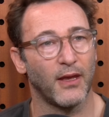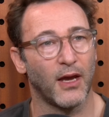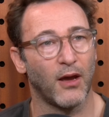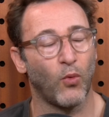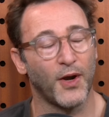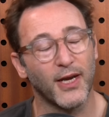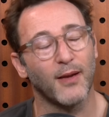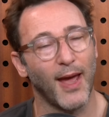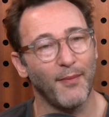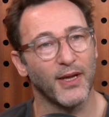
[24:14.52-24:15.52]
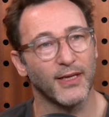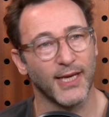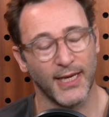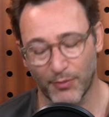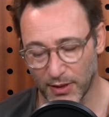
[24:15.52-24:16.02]
what ended up happening is
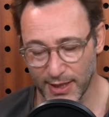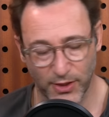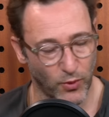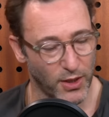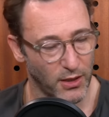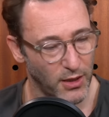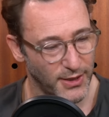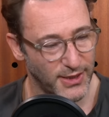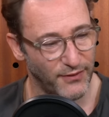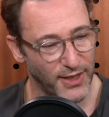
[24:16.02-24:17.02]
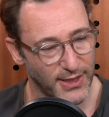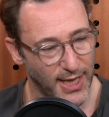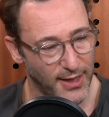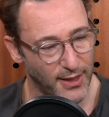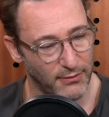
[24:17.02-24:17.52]
any place where CVS
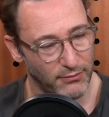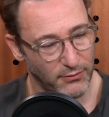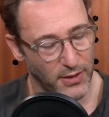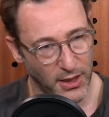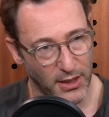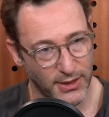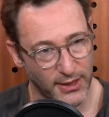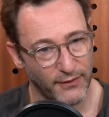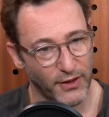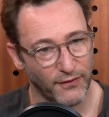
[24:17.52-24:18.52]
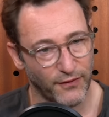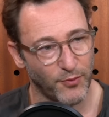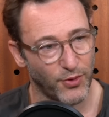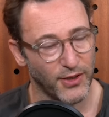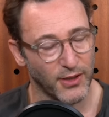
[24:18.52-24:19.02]
had a significant
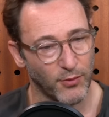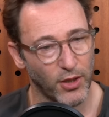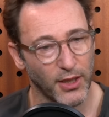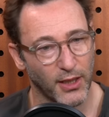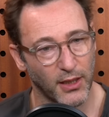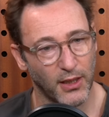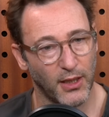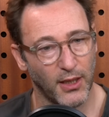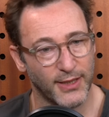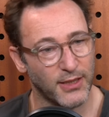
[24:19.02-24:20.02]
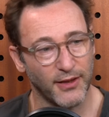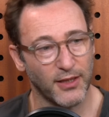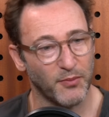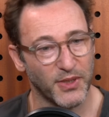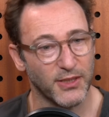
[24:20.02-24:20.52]
footprint in the market, it's not
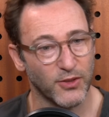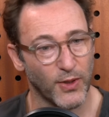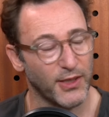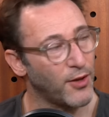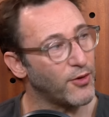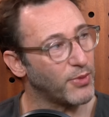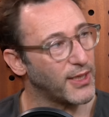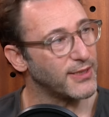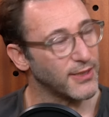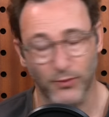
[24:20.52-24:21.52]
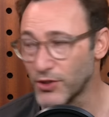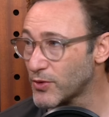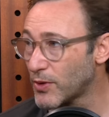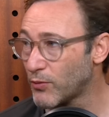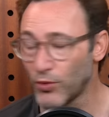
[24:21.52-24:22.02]
that the business went other places, which
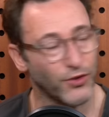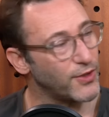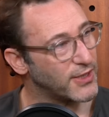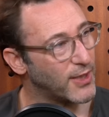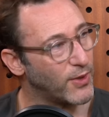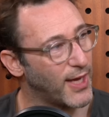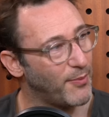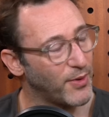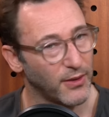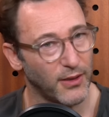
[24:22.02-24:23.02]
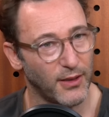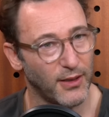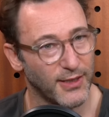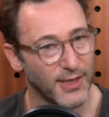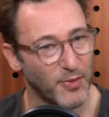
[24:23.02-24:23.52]
is what Wall Street said would happen.
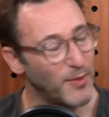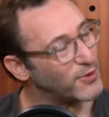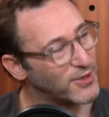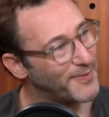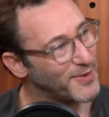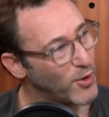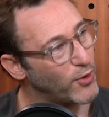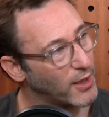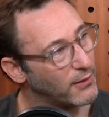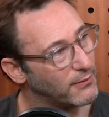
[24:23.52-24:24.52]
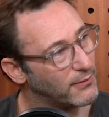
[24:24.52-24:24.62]
It's that people stopped smoking.